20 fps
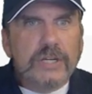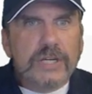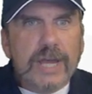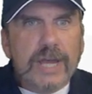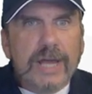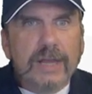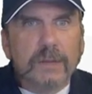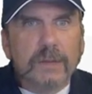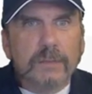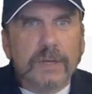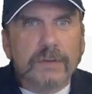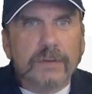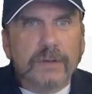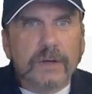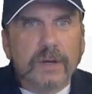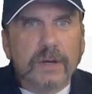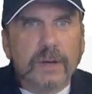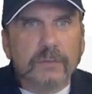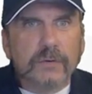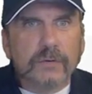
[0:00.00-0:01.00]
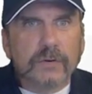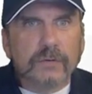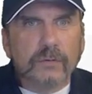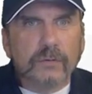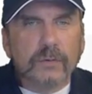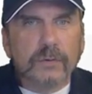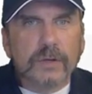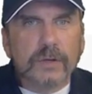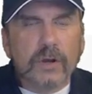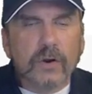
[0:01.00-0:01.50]
element that comes
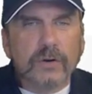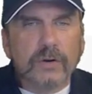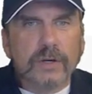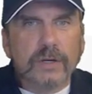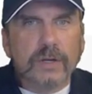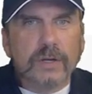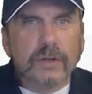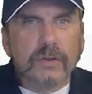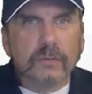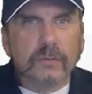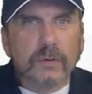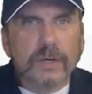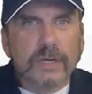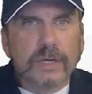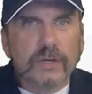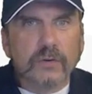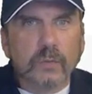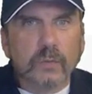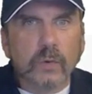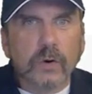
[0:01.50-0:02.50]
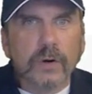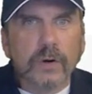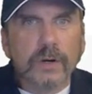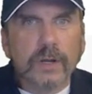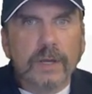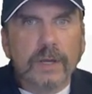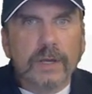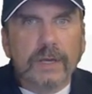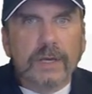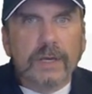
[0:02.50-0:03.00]
through the RDD3, each
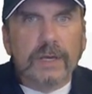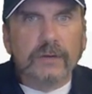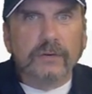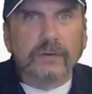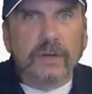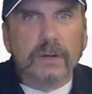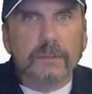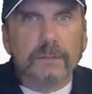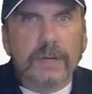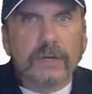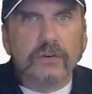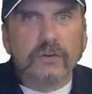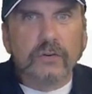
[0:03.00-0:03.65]
word, it's going to make